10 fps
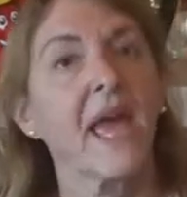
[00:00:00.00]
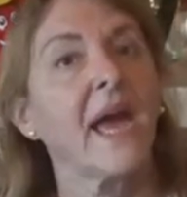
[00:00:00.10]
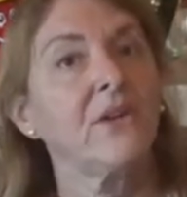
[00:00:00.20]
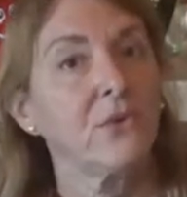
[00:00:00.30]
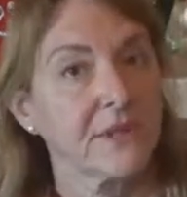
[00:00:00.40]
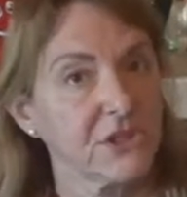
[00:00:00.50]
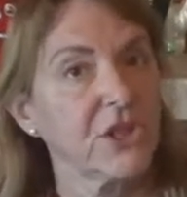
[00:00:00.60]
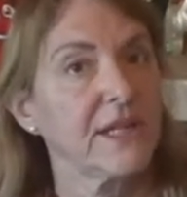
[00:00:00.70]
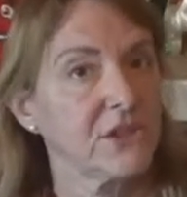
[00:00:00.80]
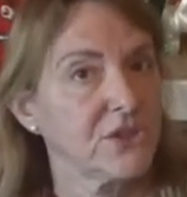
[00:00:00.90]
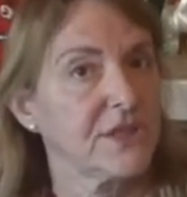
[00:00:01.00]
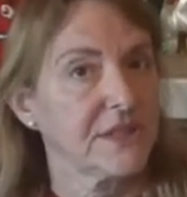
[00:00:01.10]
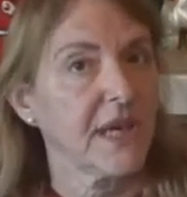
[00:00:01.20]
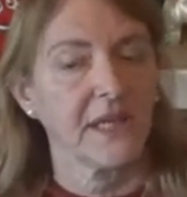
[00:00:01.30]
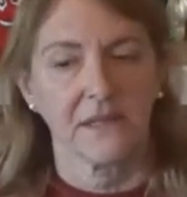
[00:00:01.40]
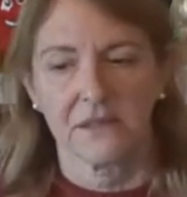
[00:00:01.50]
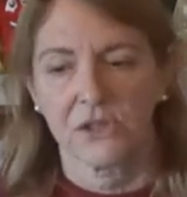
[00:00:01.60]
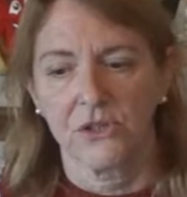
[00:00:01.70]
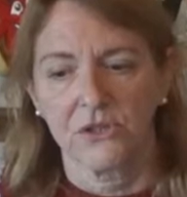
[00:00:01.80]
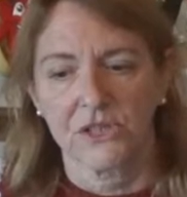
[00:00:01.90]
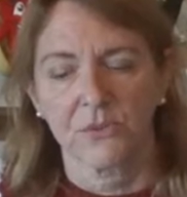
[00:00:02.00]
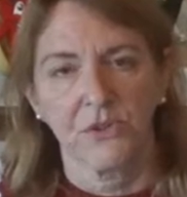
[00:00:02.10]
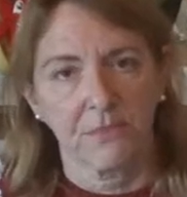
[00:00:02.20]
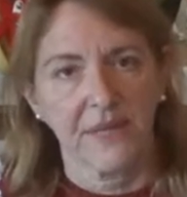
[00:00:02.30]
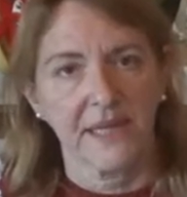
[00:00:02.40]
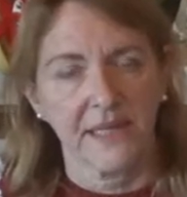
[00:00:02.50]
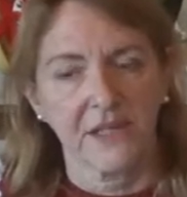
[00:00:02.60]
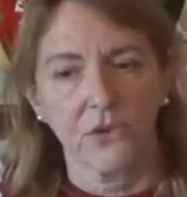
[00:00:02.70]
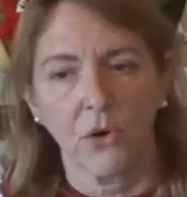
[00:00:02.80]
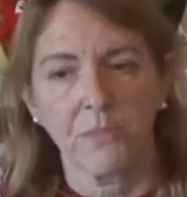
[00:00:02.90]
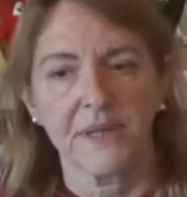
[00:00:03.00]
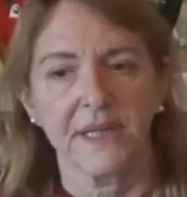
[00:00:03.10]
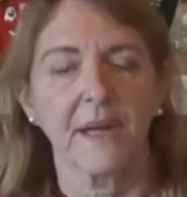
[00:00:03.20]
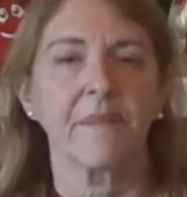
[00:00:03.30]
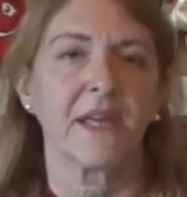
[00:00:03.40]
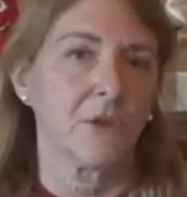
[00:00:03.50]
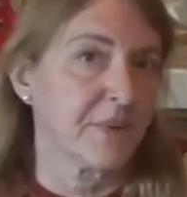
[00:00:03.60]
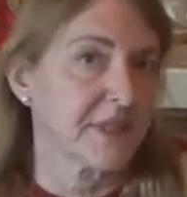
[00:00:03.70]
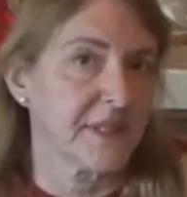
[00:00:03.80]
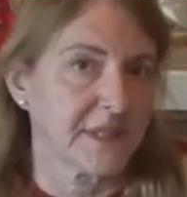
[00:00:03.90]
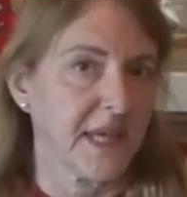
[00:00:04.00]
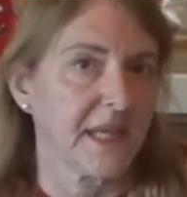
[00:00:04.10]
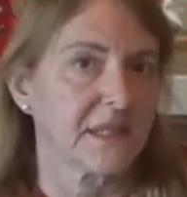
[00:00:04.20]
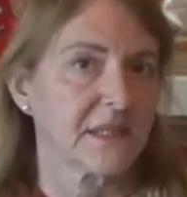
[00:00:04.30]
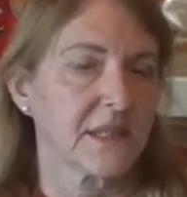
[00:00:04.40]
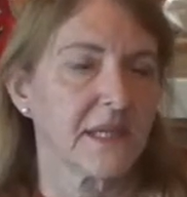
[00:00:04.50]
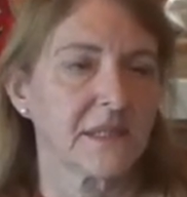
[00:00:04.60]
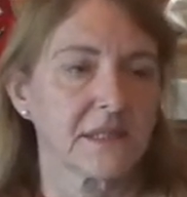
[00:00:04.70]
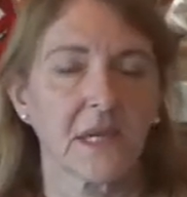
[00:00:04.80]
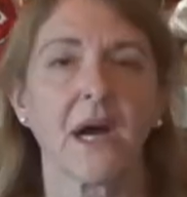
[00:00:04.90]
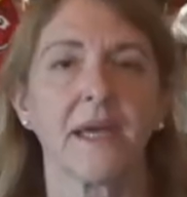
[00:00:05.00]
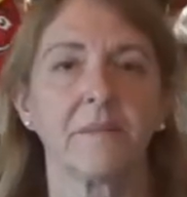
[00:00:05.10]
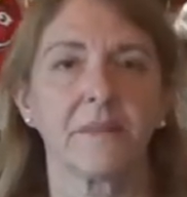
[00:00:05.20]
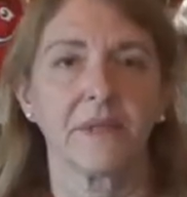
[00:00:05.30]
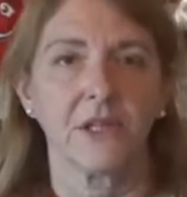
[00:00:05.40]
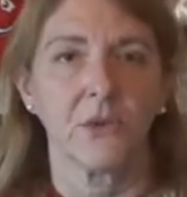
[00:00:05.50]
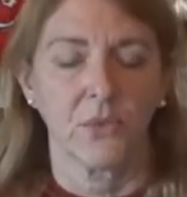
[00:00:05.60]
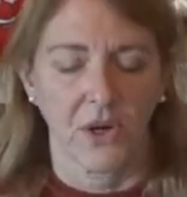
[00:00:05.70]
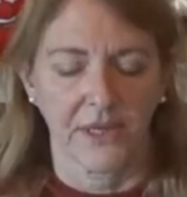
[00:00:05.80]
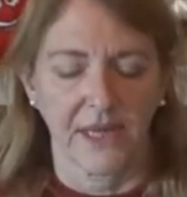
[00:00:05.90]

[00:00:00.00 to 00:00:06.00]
and you can change the date. So you just, when you plug it in, you open it up, and you put the date and the time that you want.